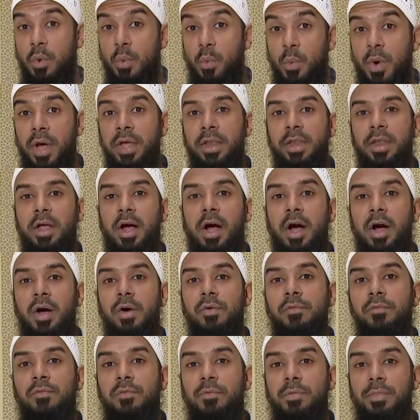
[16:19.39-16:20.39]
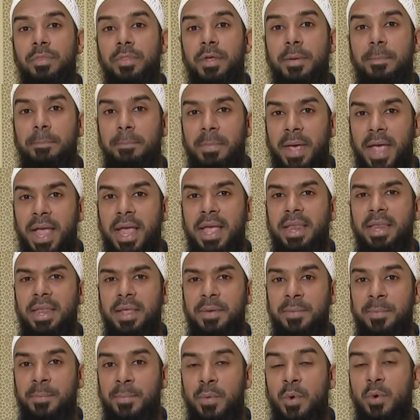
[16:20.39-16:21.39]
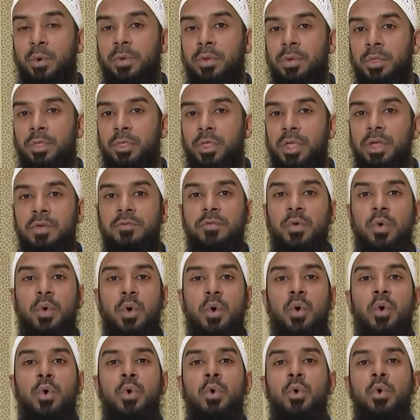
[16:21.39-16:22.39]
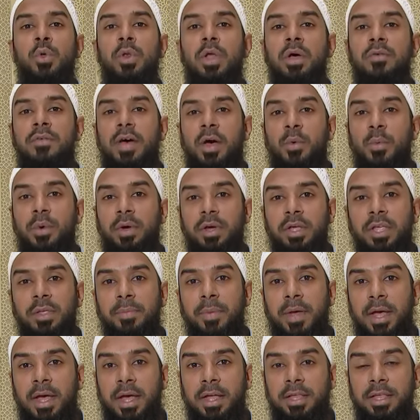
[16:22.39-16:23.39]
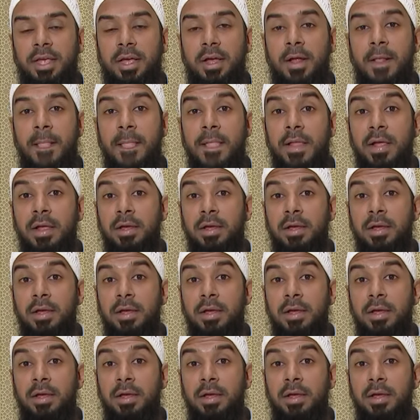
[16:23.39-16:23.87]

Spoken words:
One of the main important things for all of our ibadah,